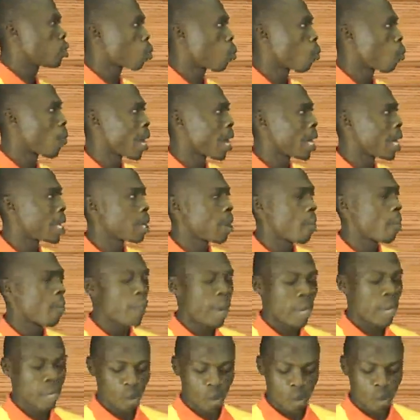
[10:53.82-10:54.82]
1
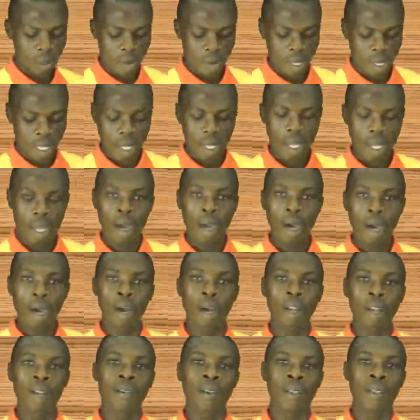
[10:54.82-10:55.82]
minus 3
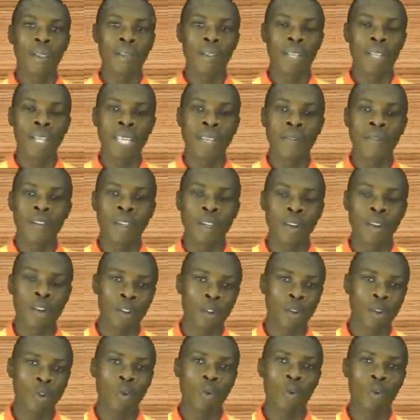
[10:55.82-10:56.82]
all over 3, giving
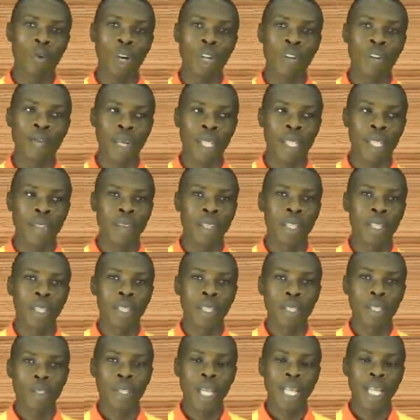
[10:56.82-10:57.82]
us 1 over 3.
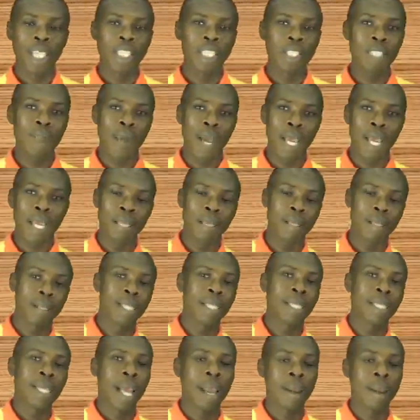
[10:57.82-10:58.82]
So that is by
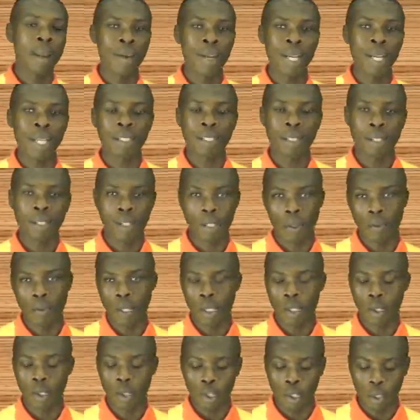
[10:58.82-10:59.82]
direct
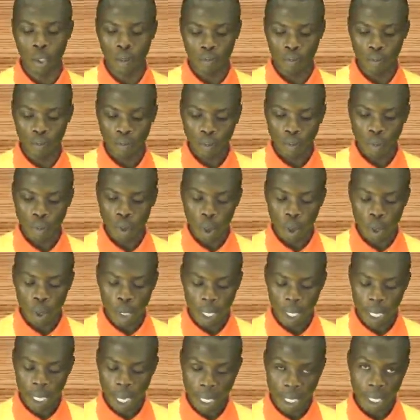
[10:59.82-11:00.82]
substitution.
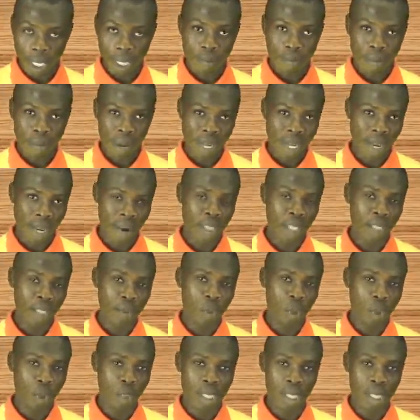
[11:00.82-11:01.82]
Okay, I think by direct substitution is